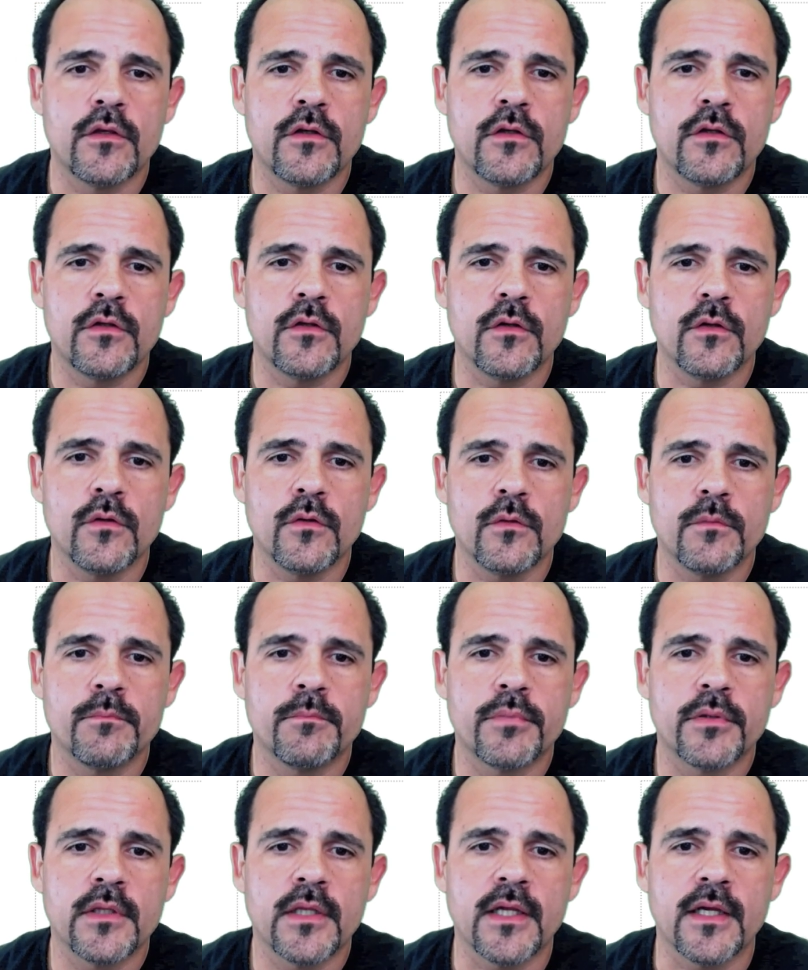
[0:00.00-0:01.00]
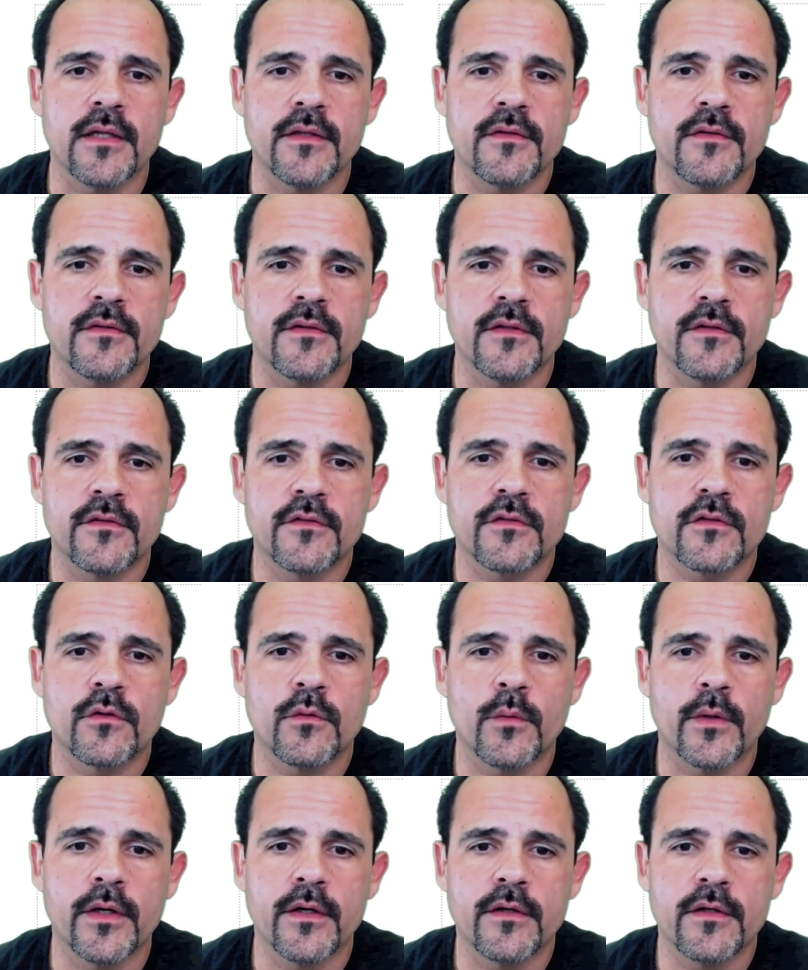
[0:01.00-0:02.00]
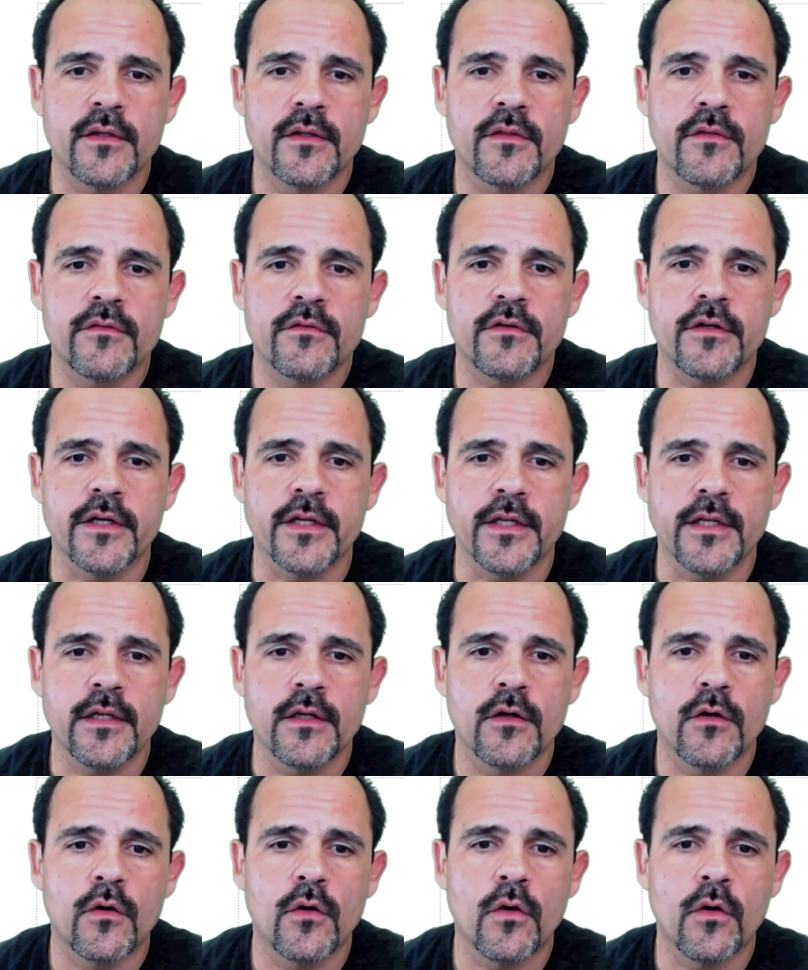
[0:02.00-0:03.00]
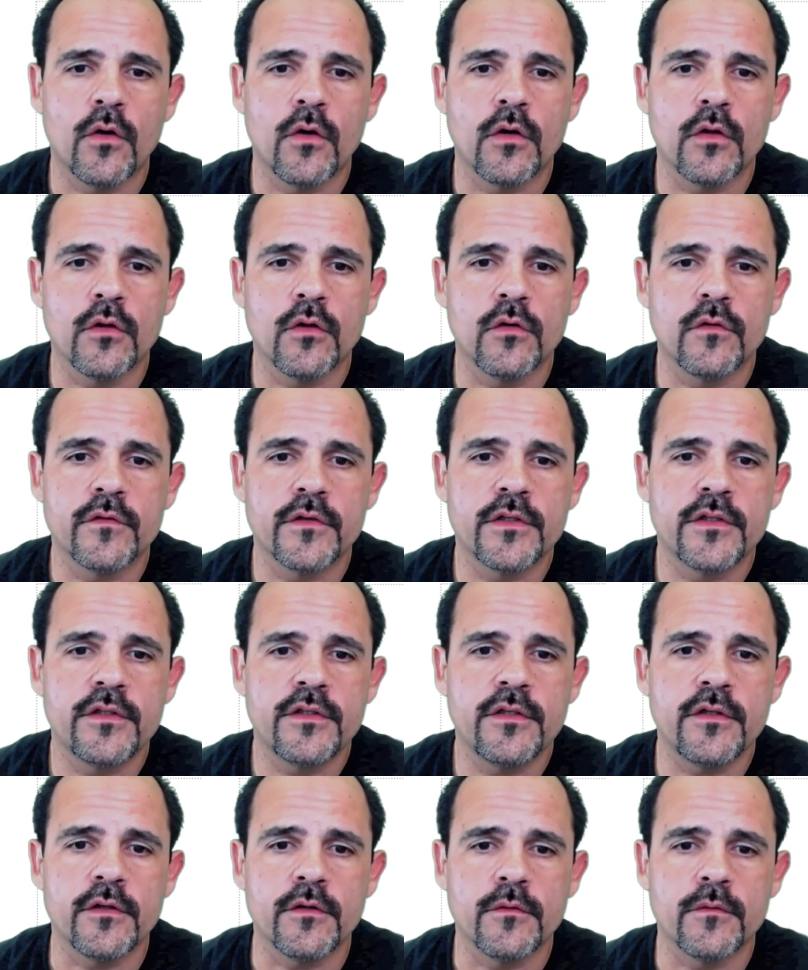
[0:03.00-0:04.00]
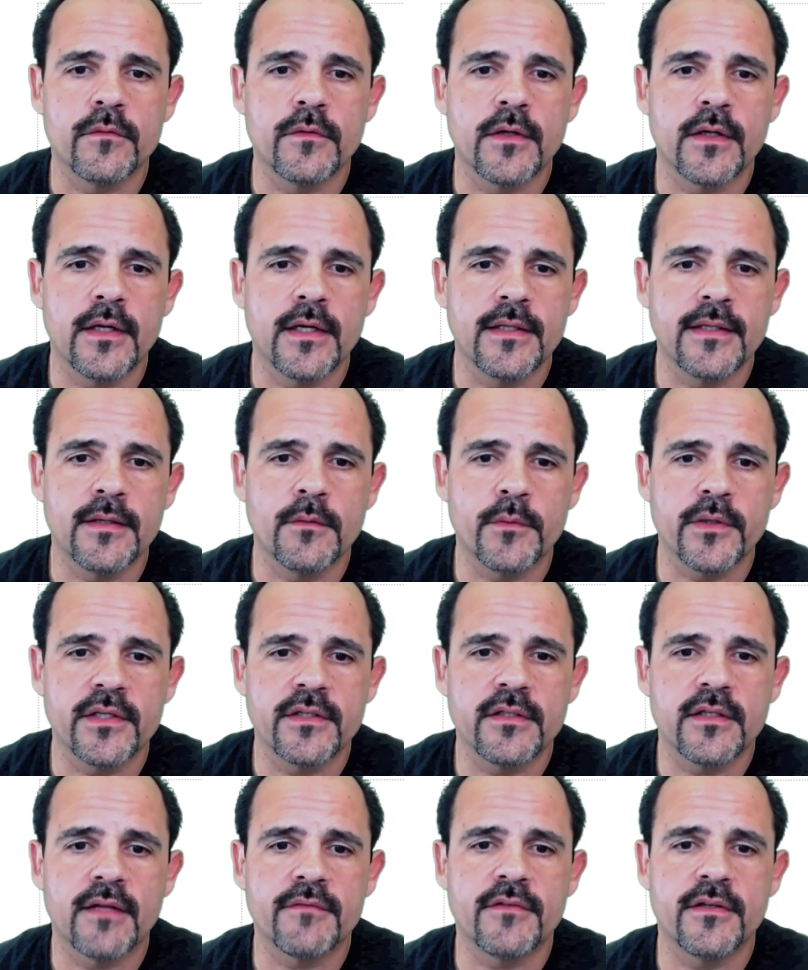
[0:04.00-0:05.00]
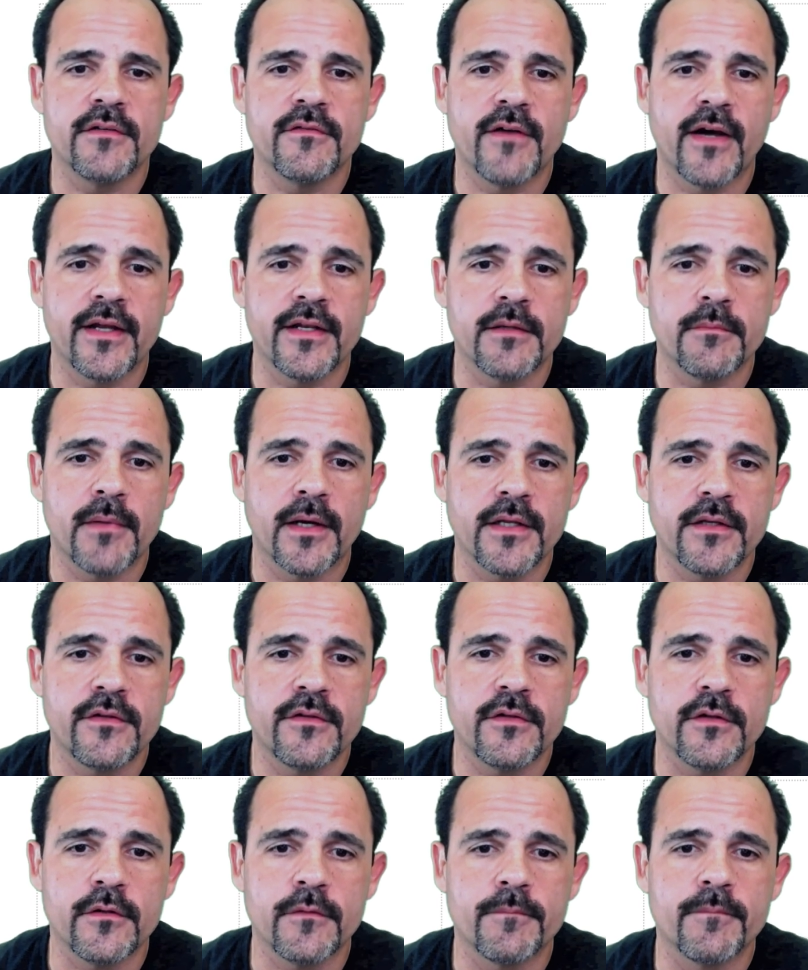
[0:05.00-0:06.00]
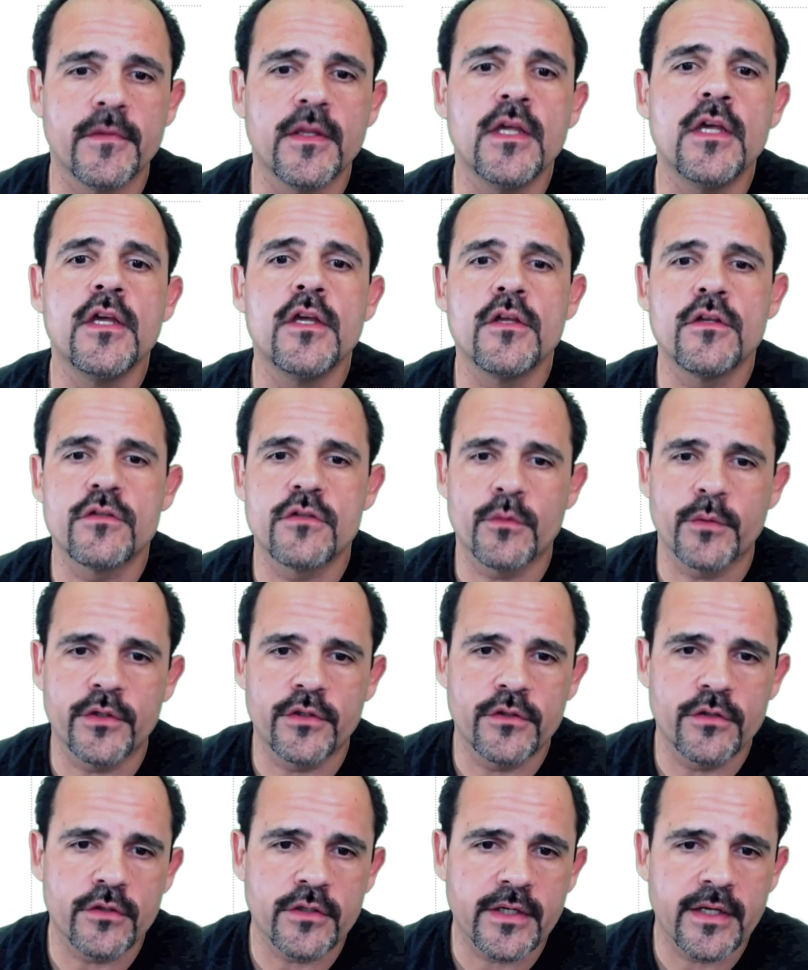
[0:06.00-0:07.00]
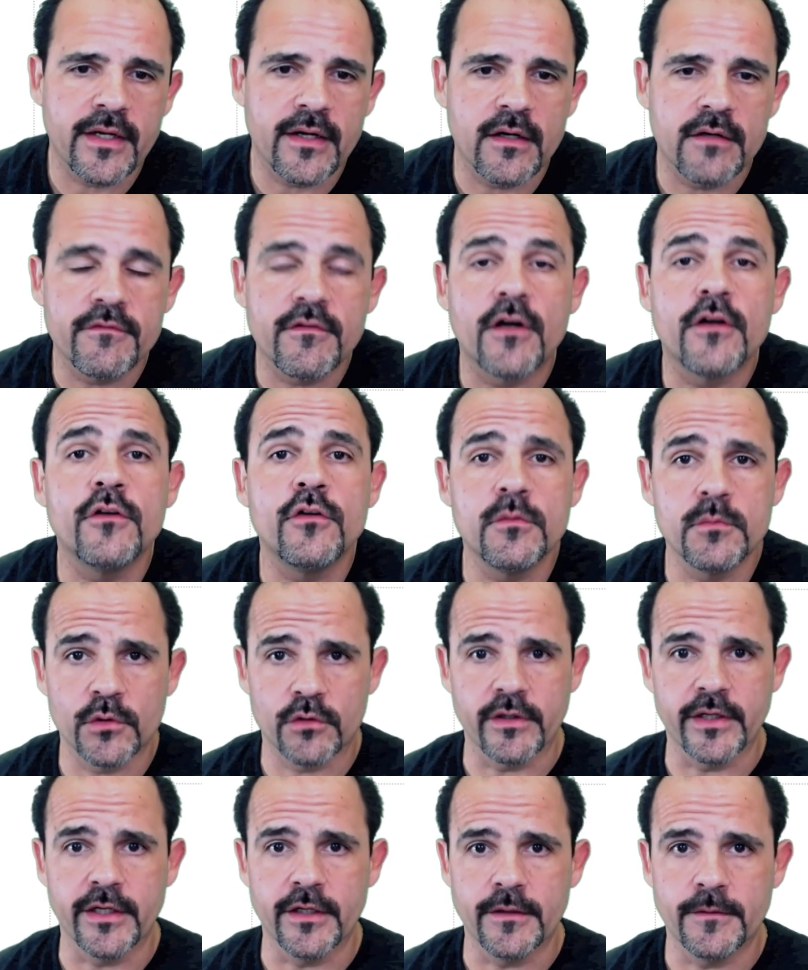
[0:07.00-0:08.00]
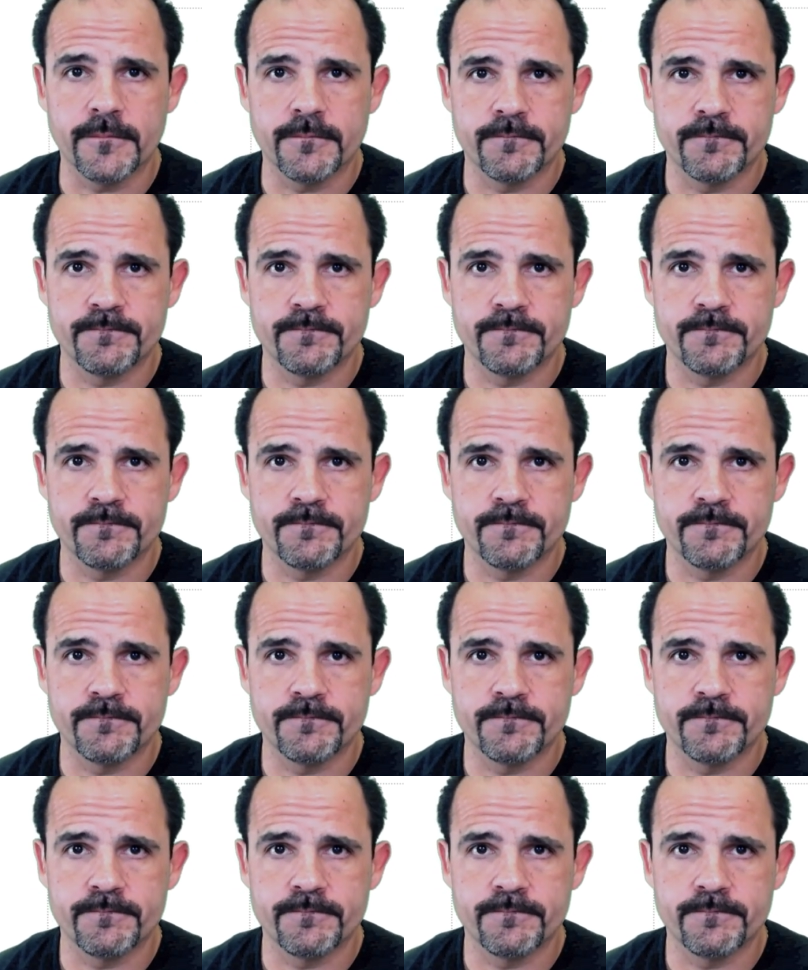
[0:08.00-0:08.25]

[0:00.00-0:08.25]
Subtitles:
2 plus the square root of 3 all over 2. And then we still have to divide it by 2. So we took care of our numerator.